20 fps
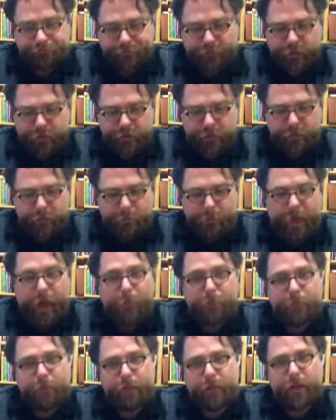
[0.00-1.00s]
There is a
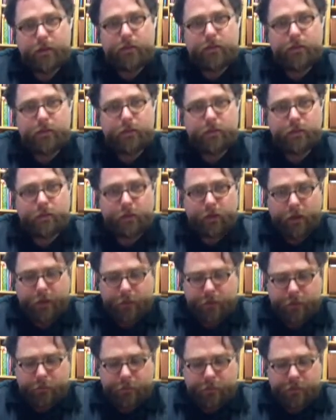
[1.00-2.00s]
map that shows you
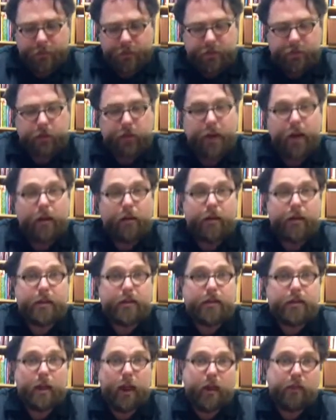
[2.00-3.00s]
the particular
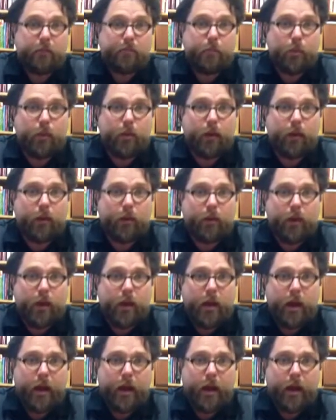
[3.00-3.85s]
areas of Bordeaux